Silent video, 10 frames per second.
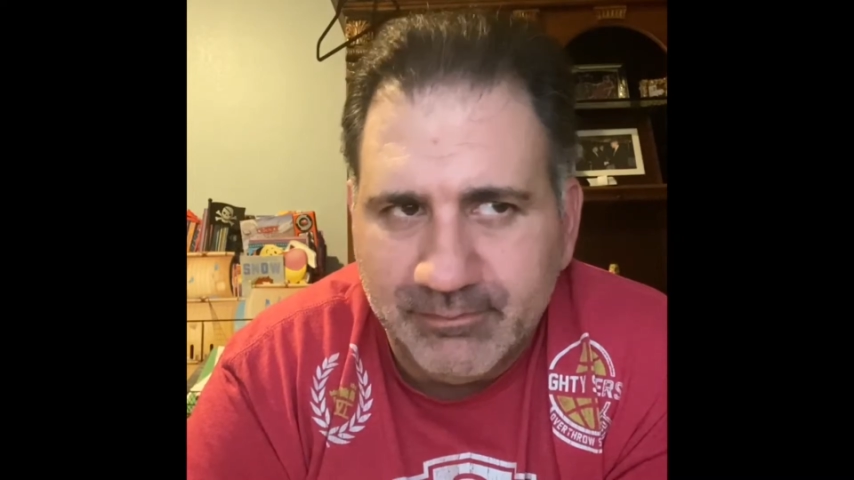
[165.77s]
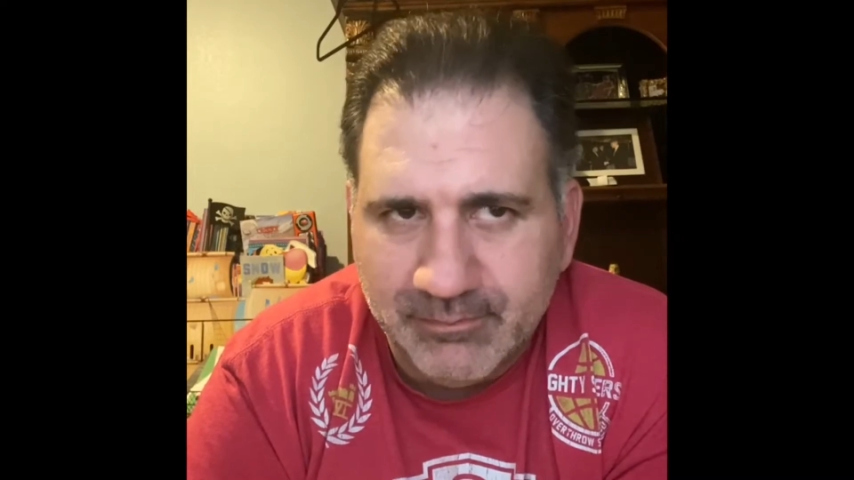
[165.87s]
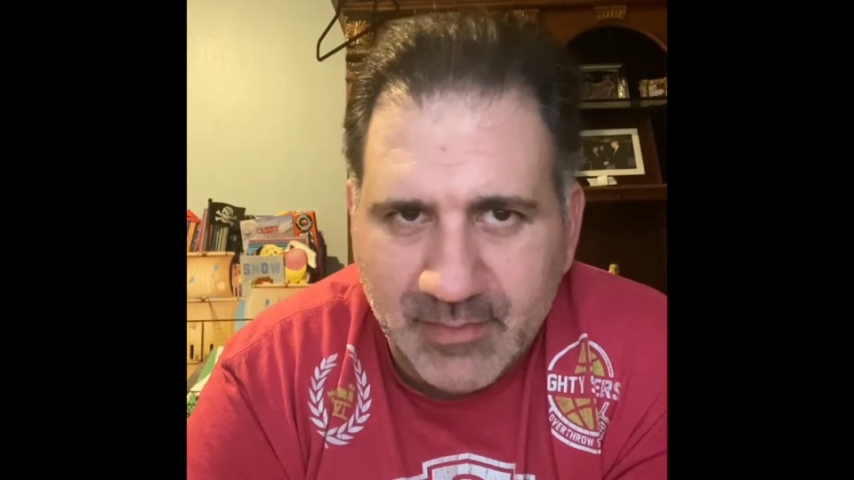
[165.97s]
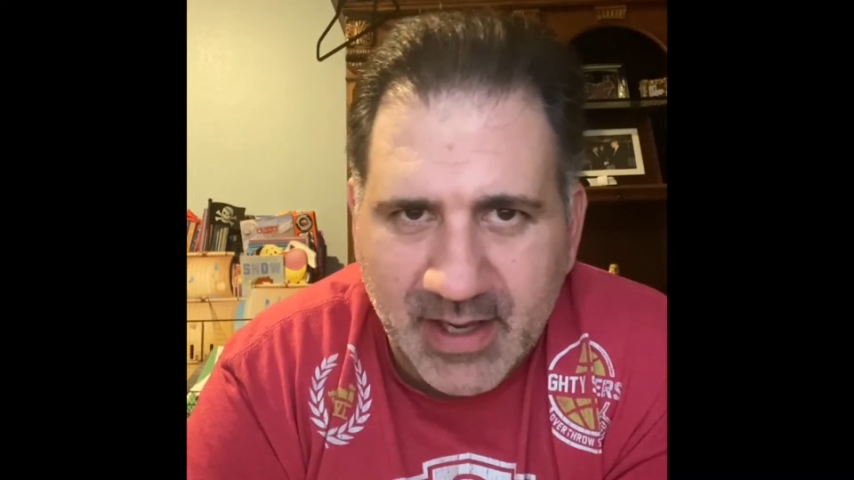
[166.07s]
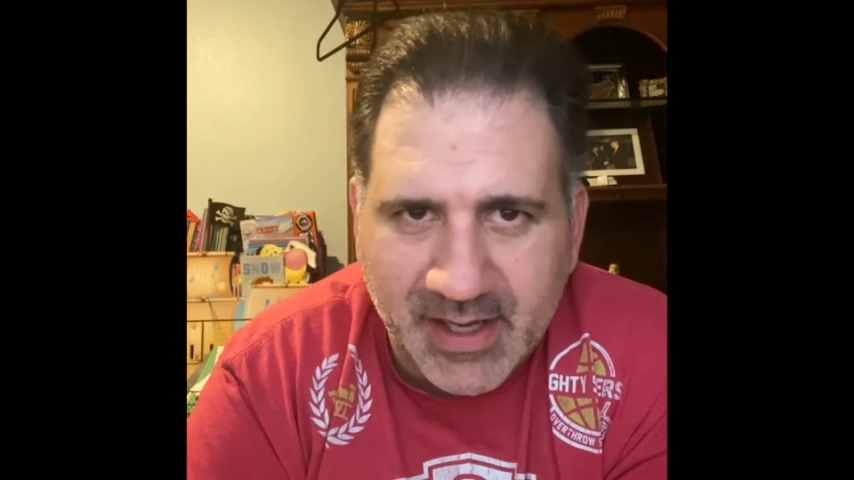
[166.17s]

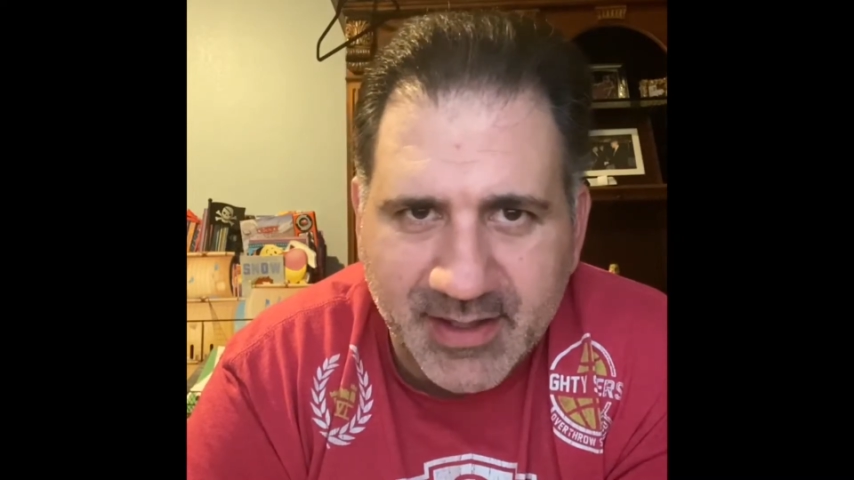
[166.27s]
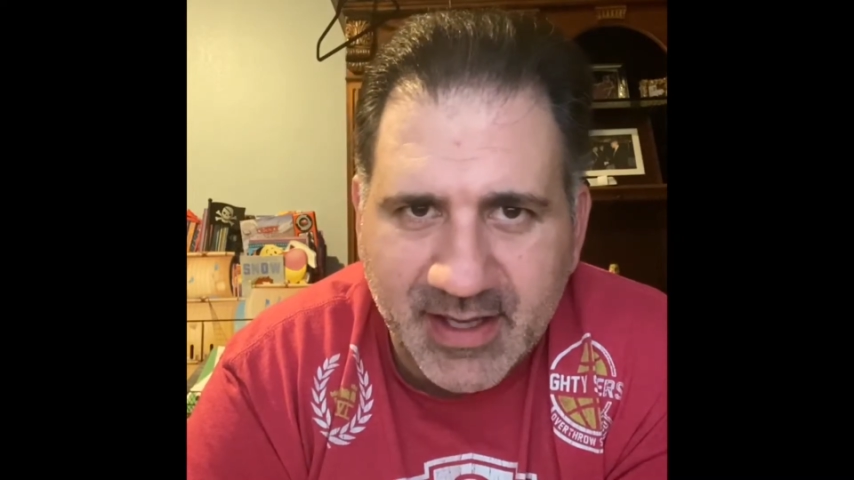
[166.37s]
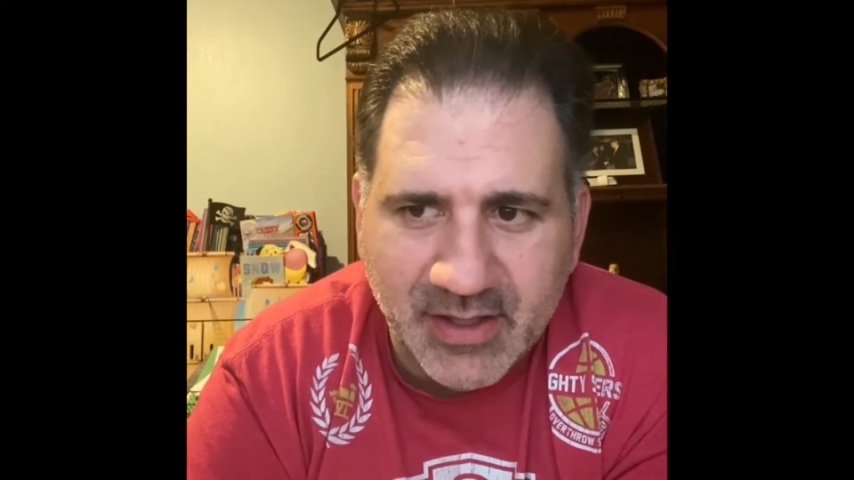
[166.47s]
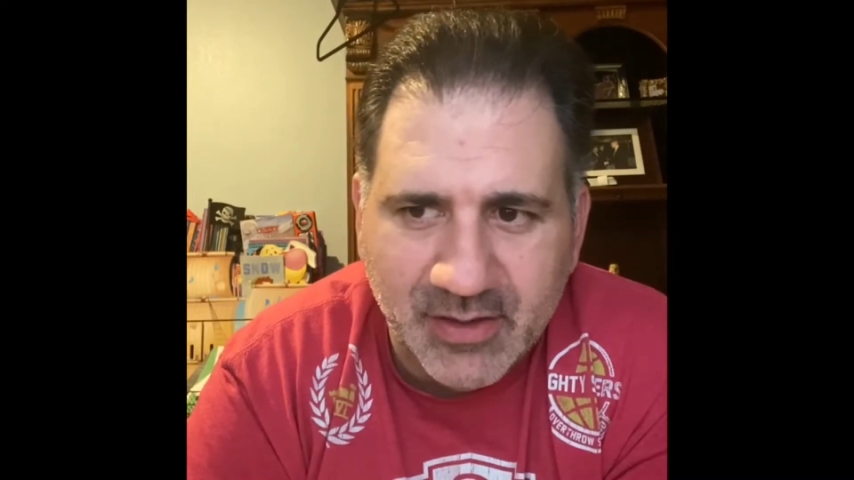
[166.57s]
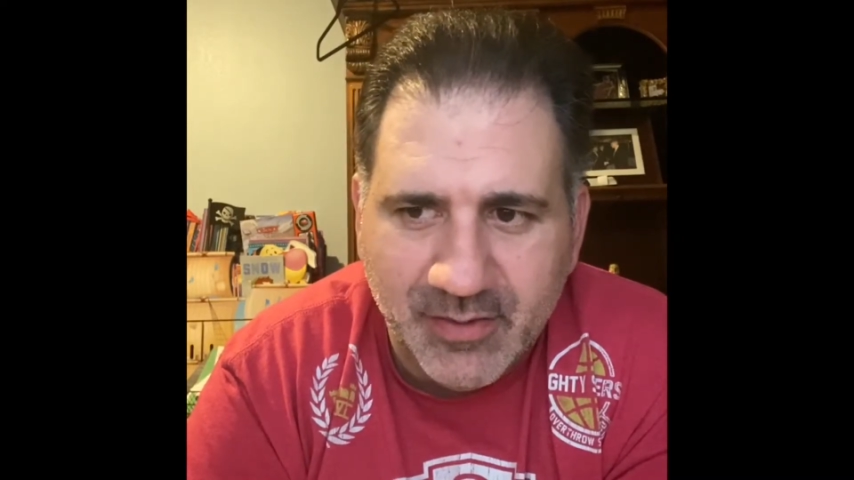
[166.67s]
I can
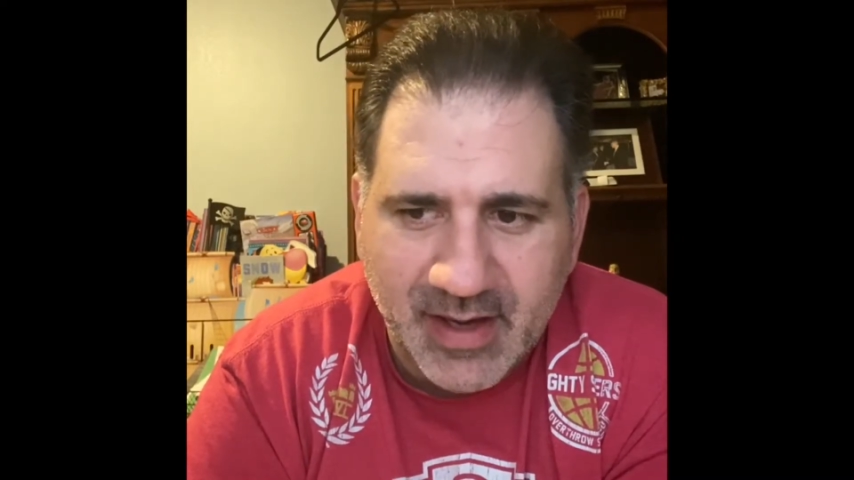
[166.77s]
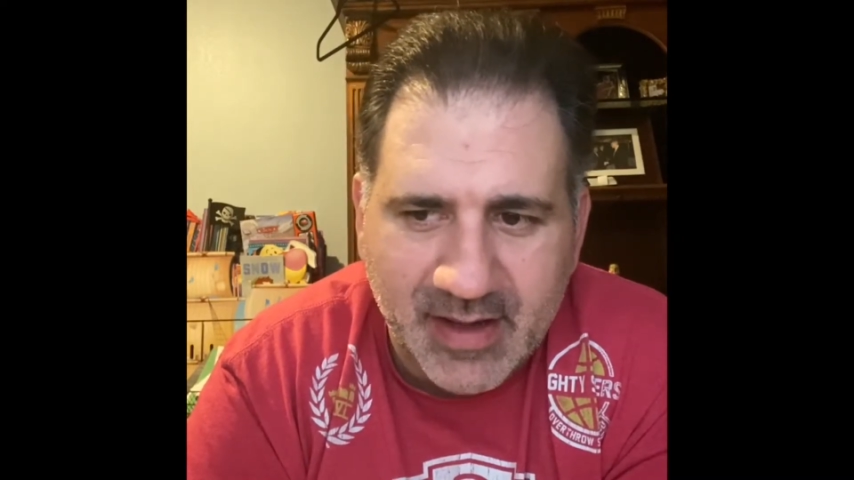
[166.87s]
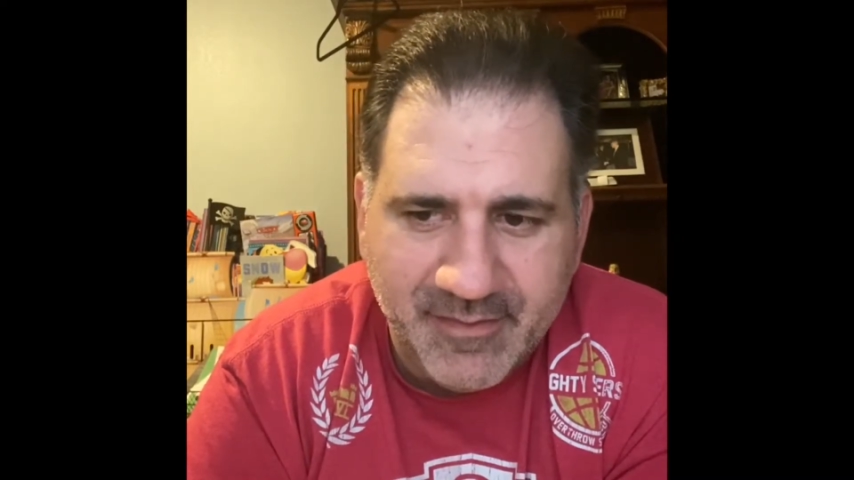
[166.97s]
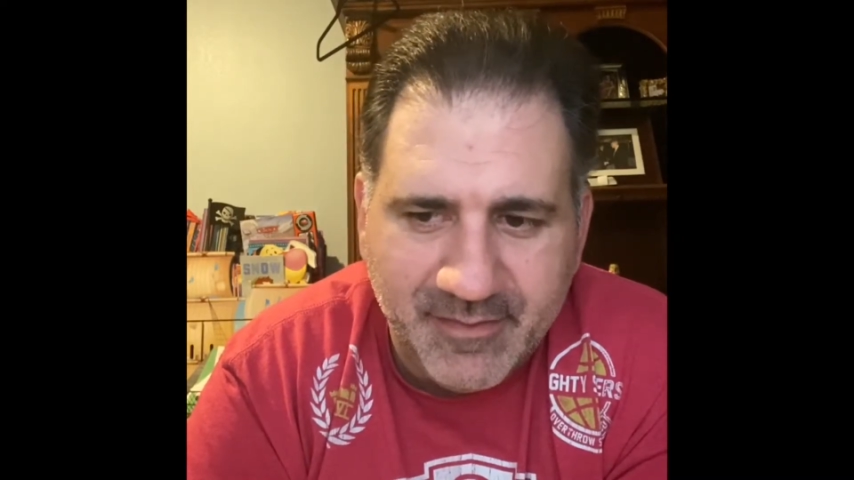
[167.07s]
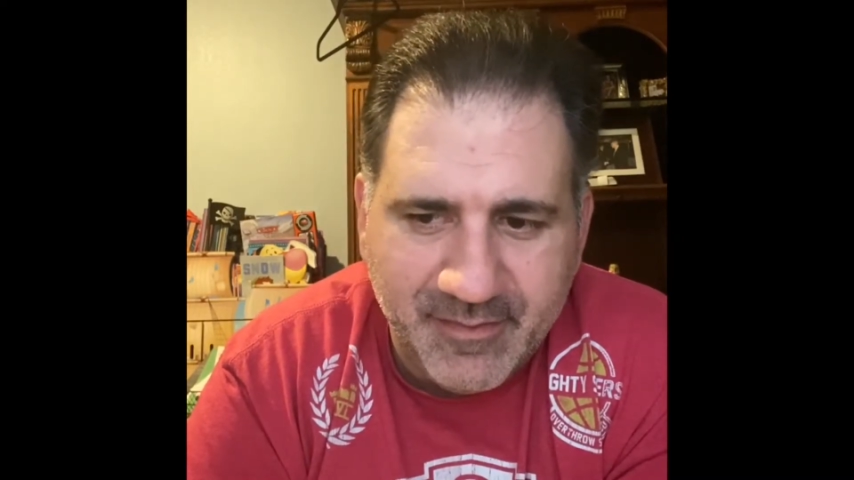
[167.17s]
tell you that
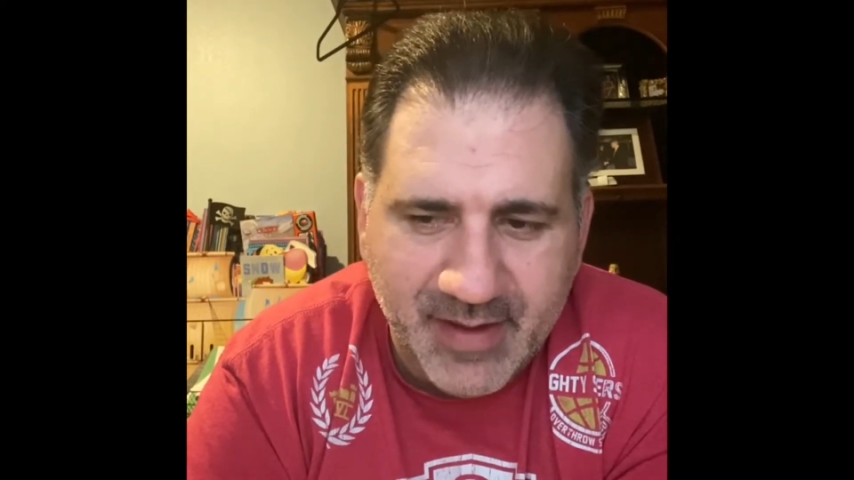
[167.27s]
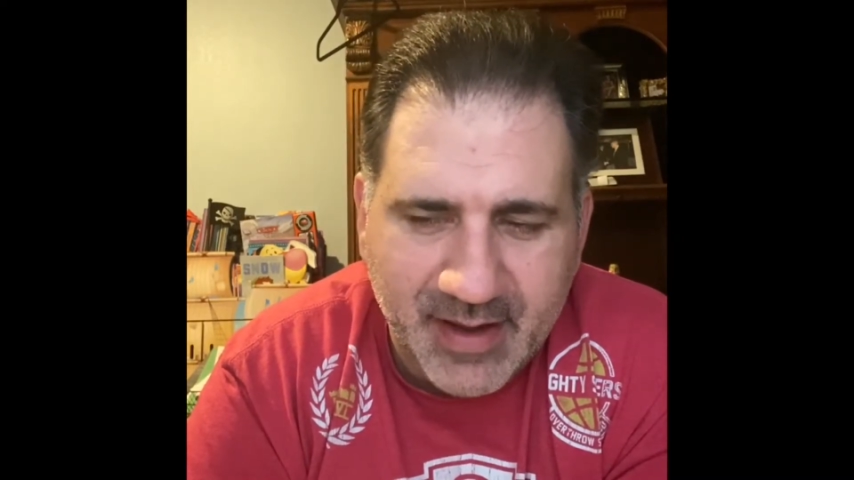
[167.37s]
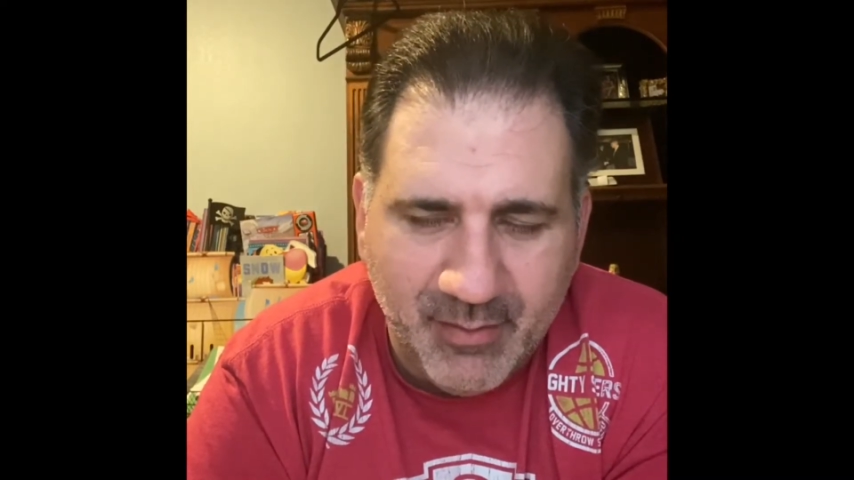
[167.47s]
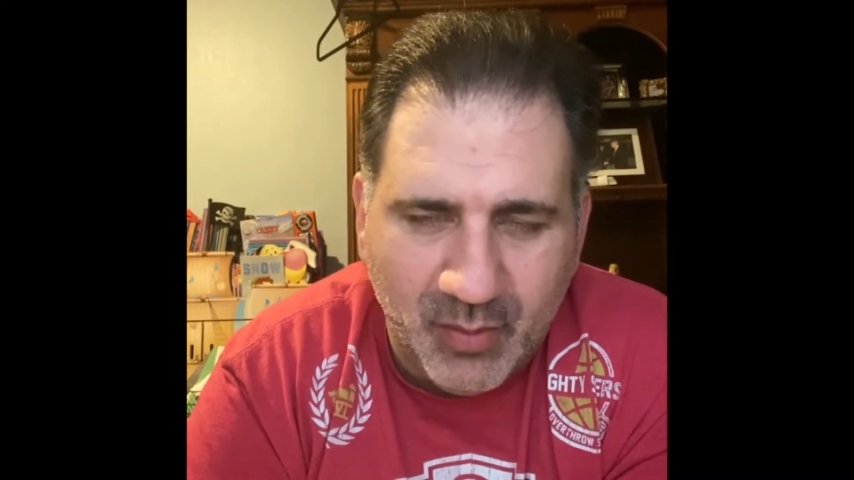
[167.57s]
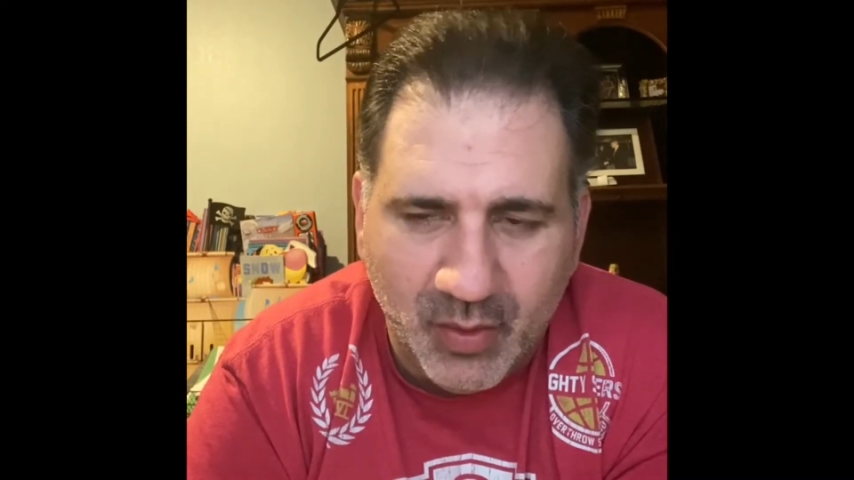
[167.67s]
I've
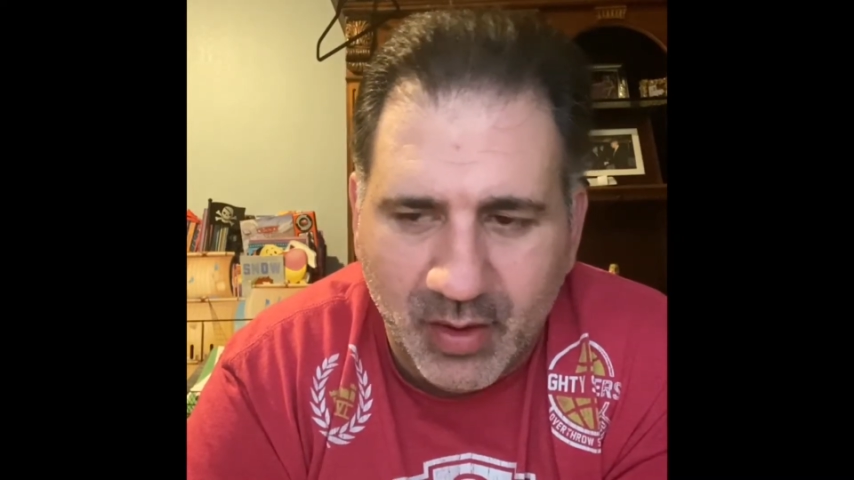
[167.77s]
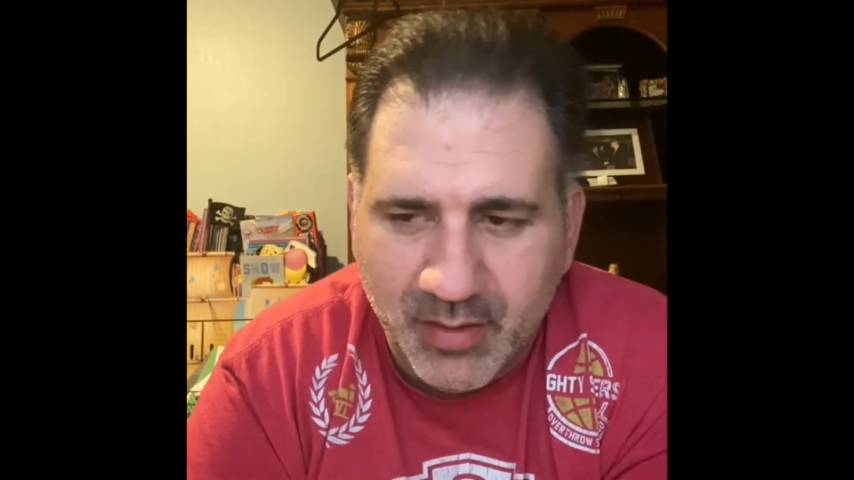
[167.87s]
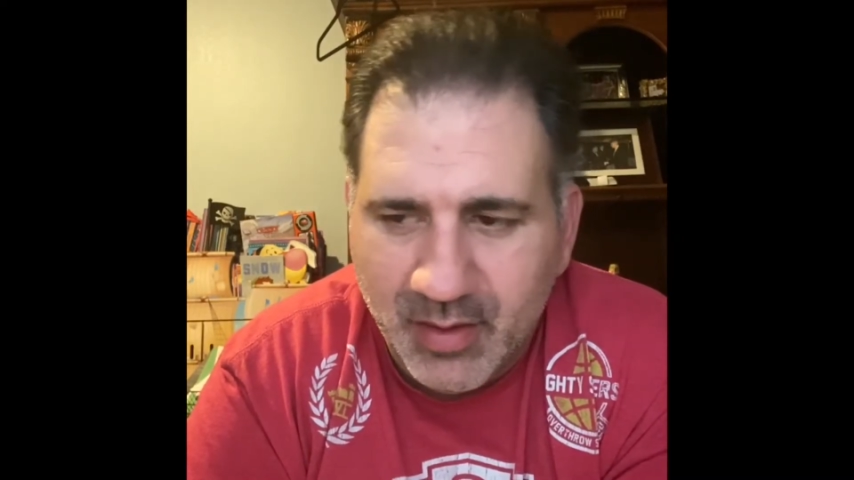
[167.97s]
had more